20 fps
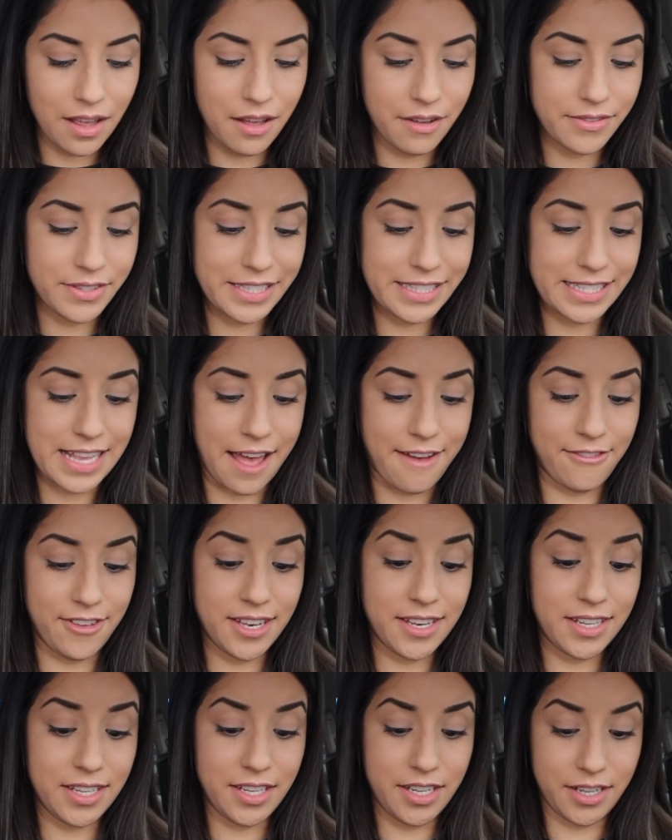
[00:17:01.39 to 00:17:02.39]
of
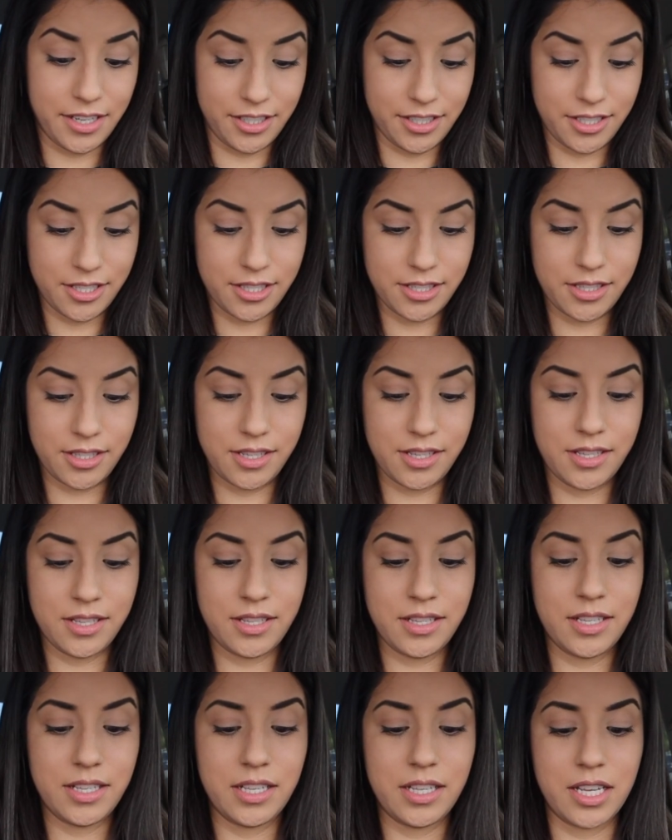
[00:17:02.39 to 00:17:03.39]
7 years,
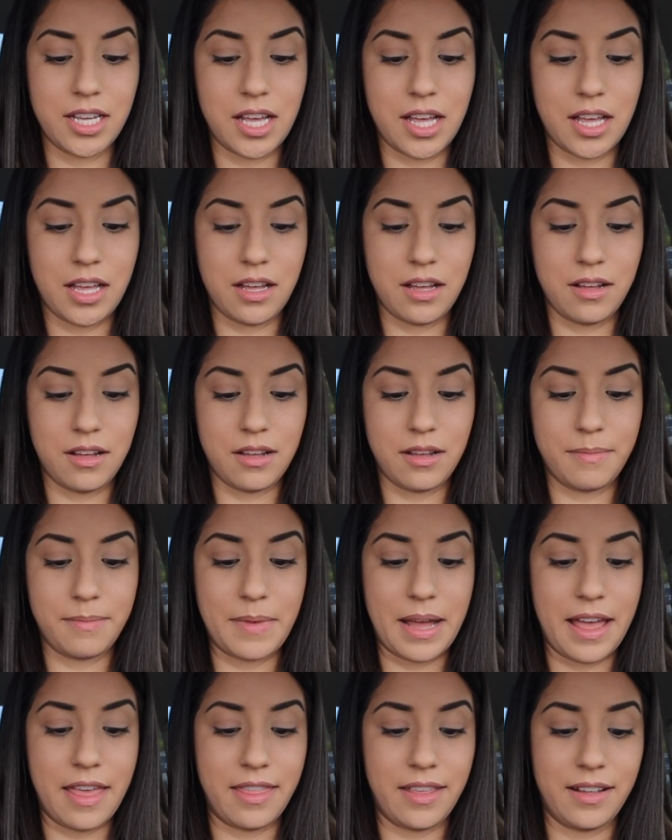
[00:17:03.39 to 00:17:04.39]

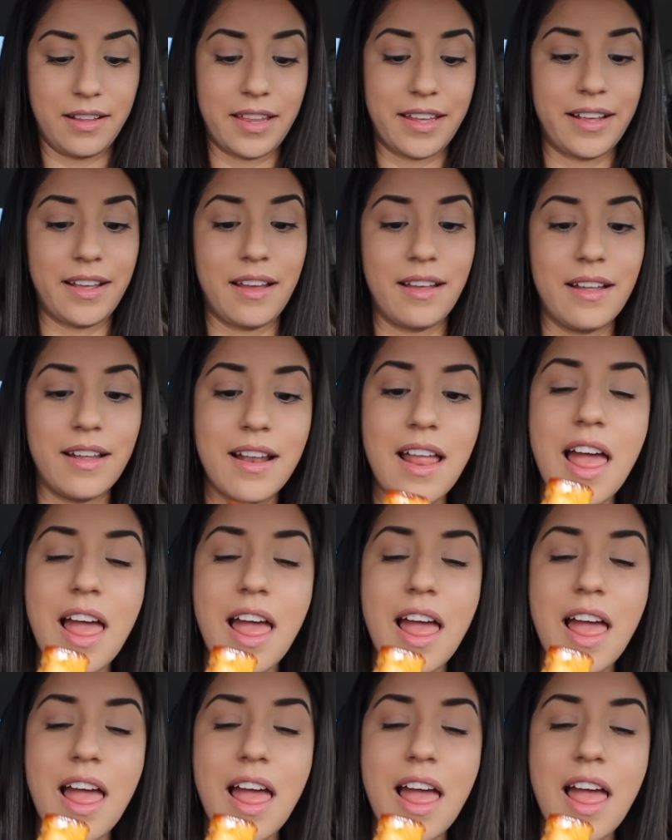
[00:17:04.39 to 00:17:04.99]
I think like